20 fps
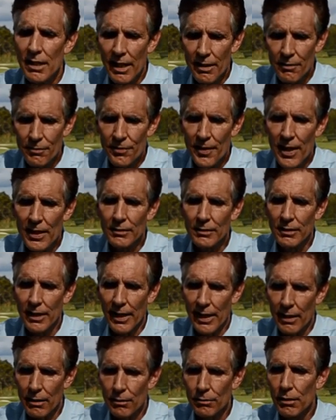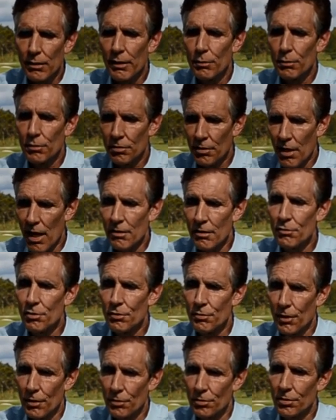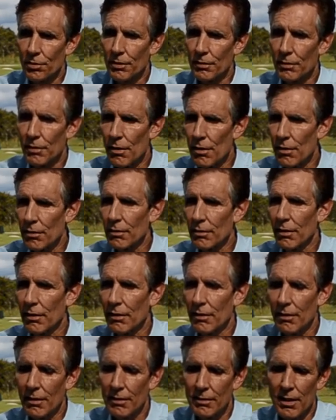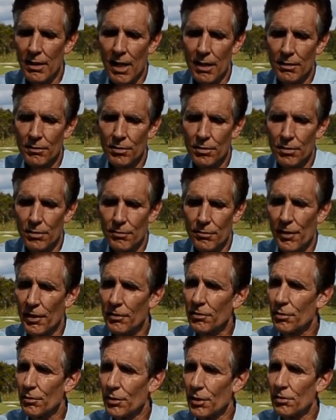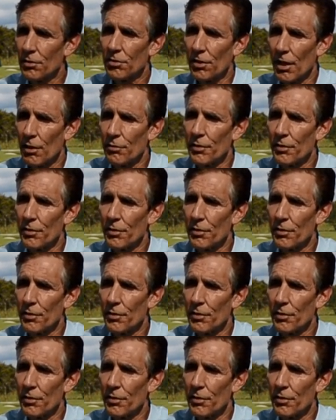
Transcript: They found out there was controversy along the uh, lines of the festival itself.